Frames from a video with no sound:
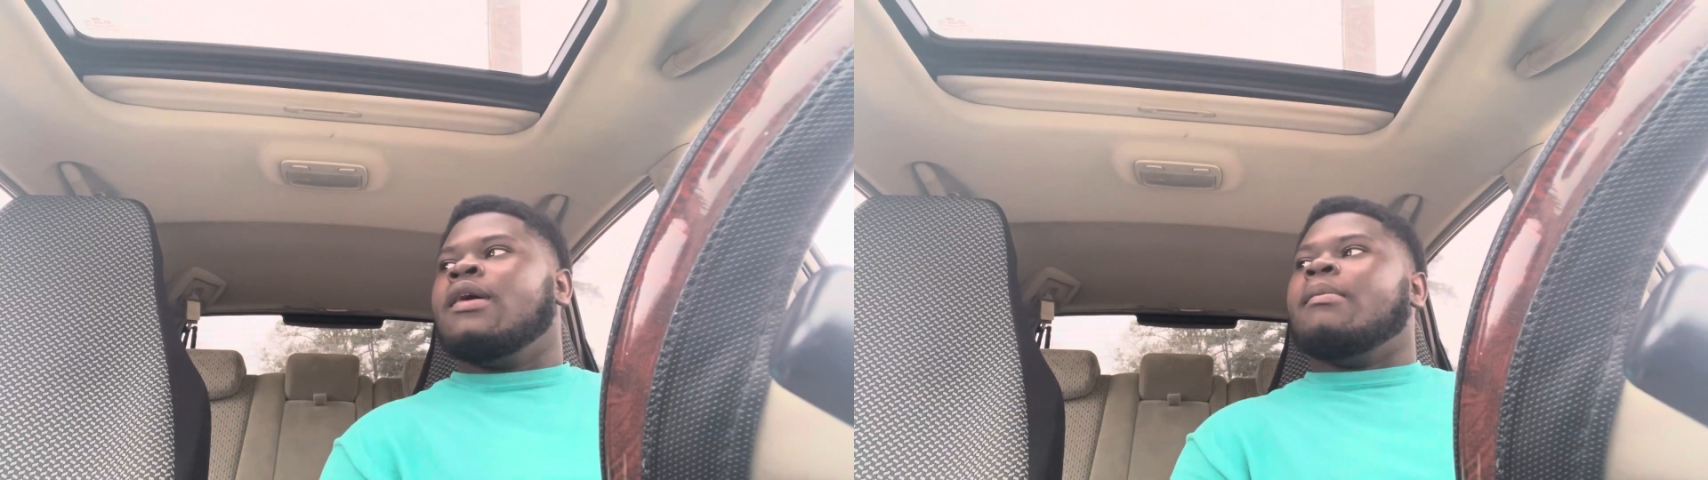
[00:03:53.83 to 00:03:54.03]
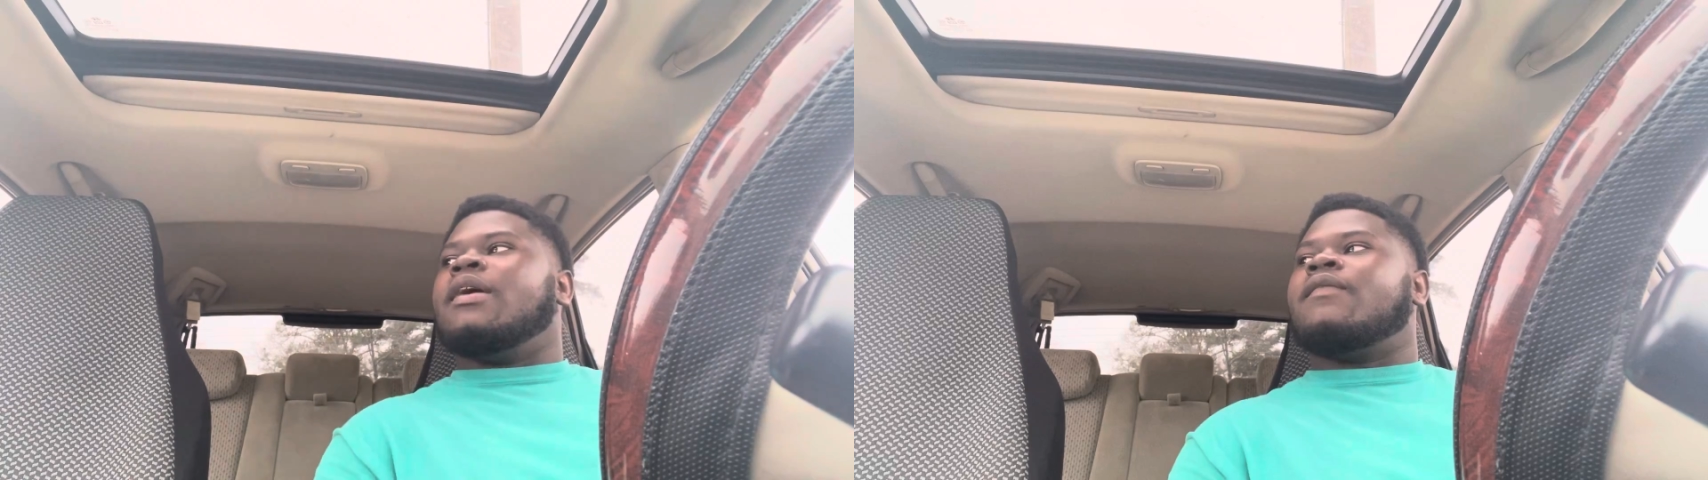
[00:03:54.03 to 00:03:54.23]

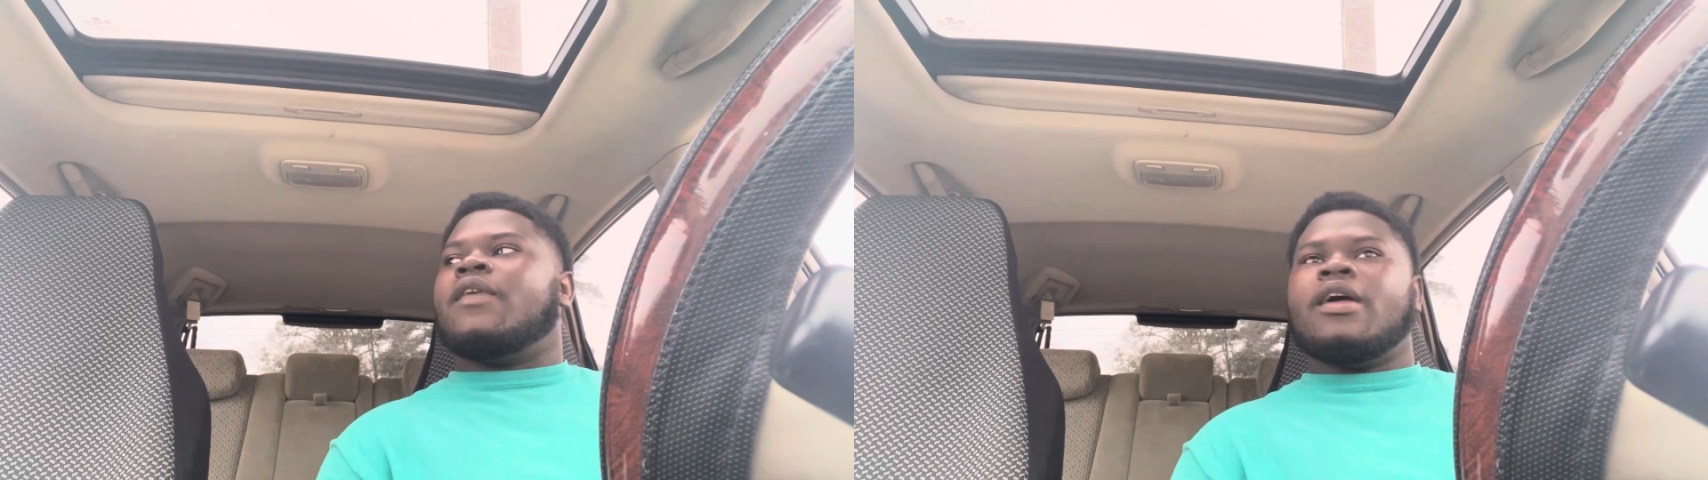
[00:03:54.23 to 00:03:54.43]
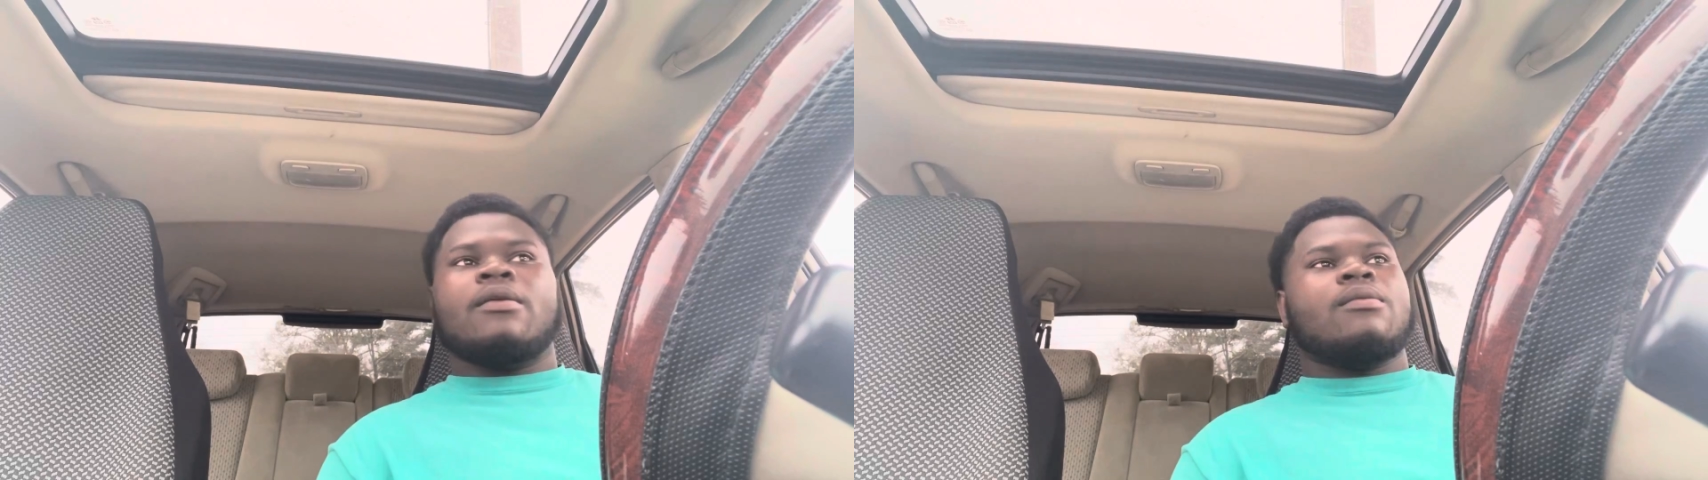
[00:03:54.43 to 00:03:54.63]
Matter of
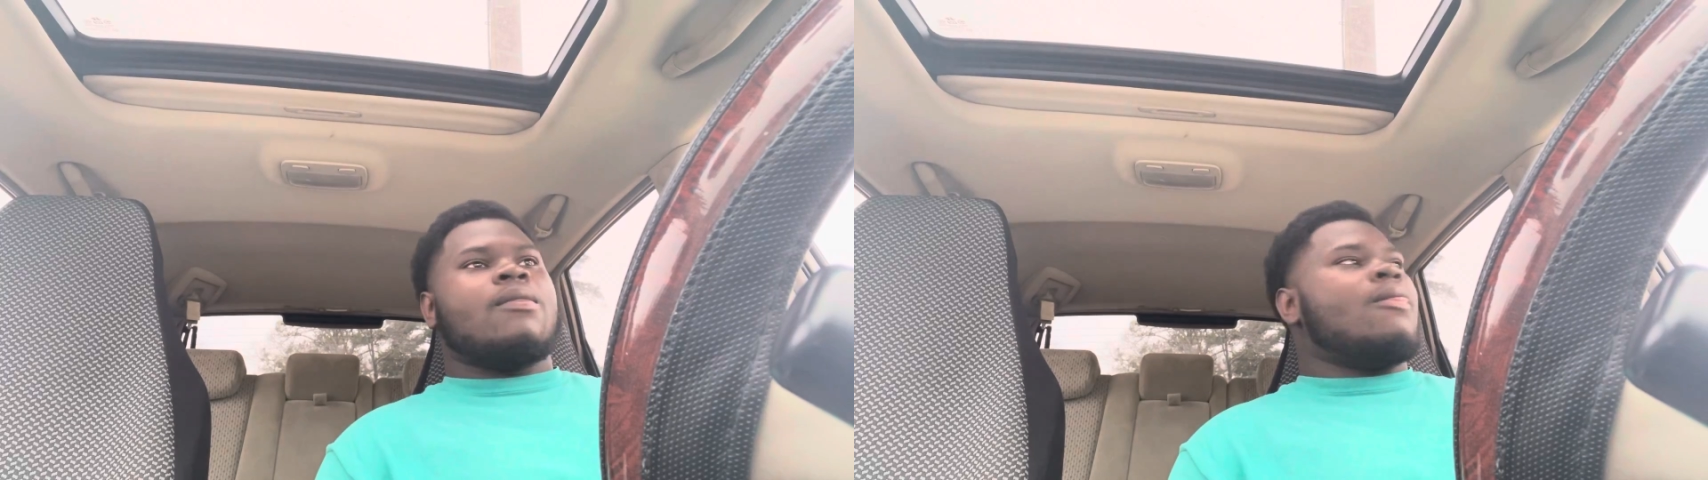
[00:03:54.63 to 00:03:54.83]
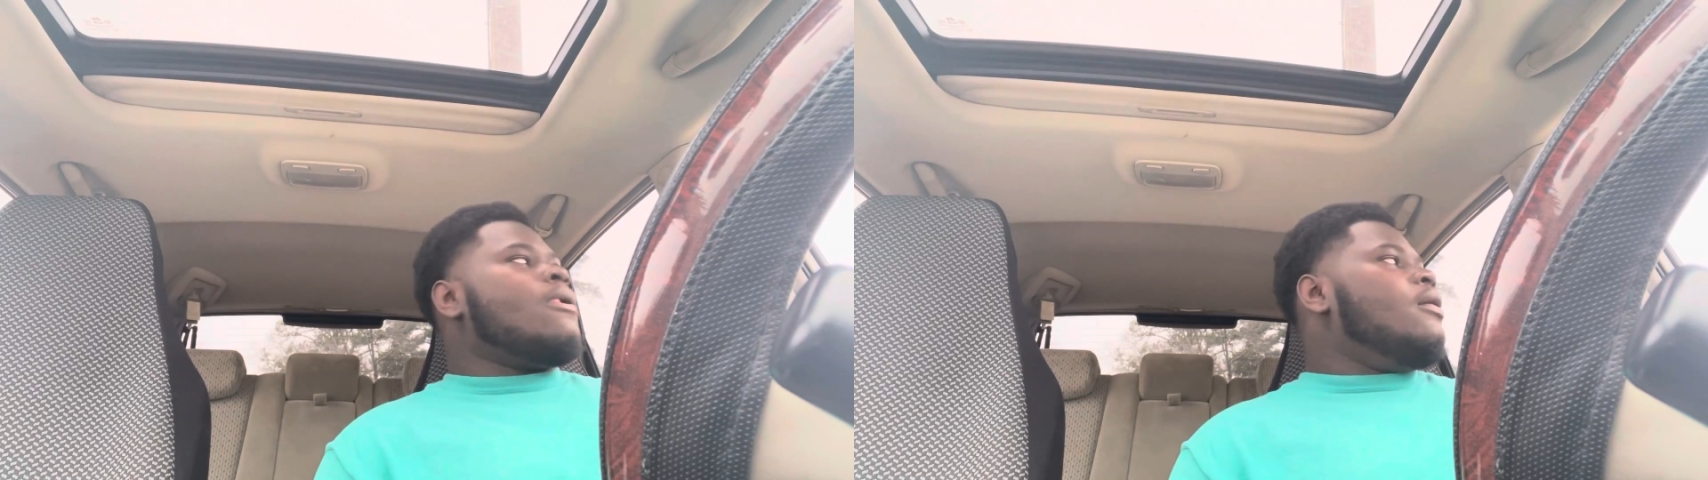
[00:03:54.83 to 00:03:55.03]
fact,
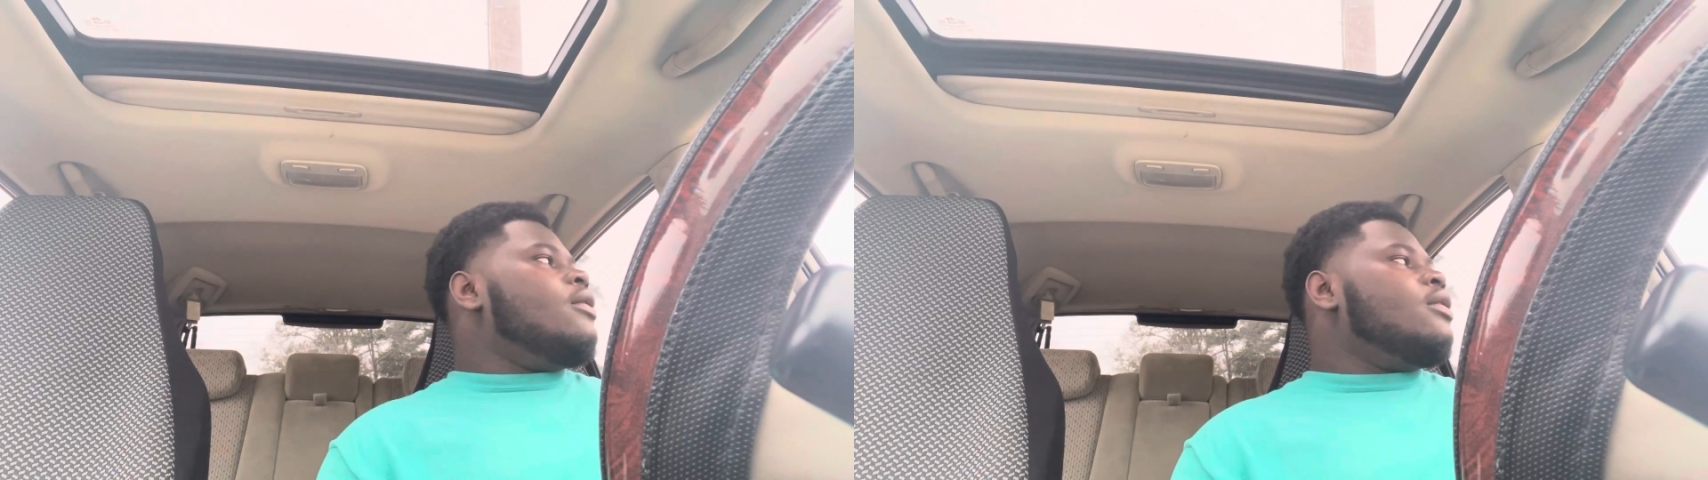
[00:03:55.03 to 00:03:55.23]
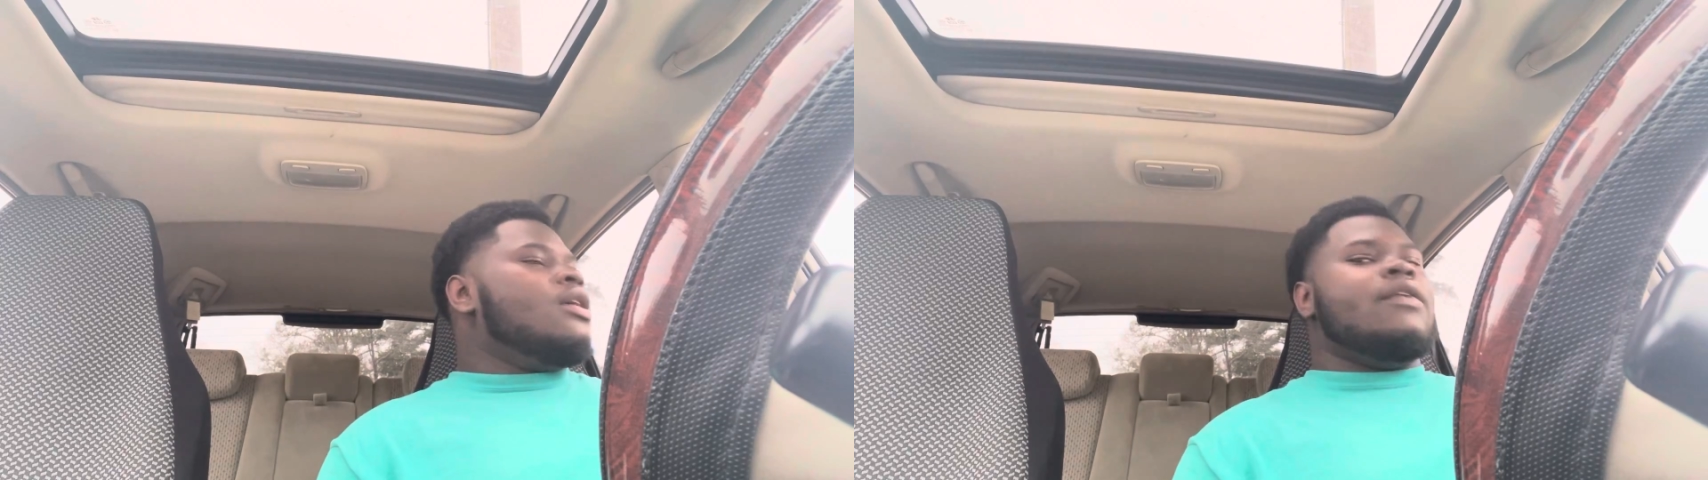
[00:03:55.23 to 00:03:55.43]

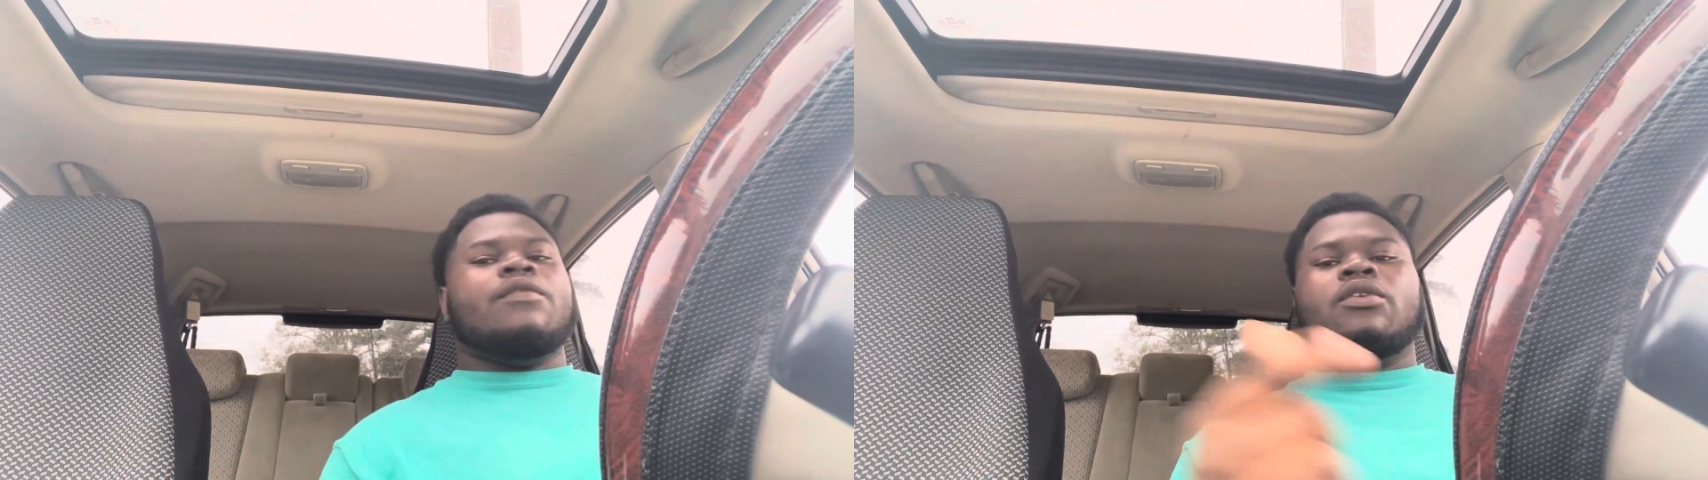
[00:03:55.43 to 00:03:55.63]
if